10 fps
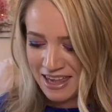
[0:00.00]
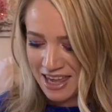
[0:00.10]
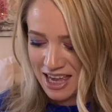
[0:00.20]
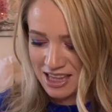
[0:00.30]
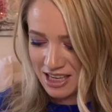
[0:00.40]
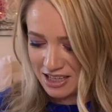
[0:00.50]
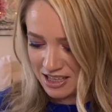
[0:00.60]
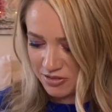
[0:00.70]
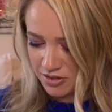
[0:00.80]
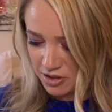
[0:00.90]
And then
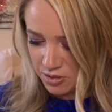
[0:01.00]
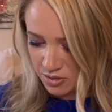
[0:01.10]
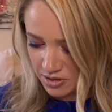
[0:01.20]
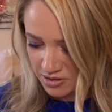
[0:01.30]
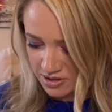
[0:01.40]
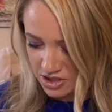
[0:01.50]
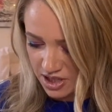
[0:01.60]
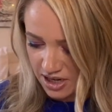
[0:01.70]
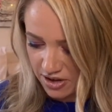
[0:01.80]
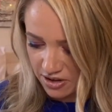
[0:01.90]
if you, there's a
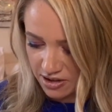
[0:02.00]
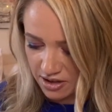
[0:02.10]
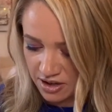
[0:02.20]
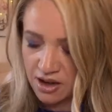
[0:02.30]
hair on here.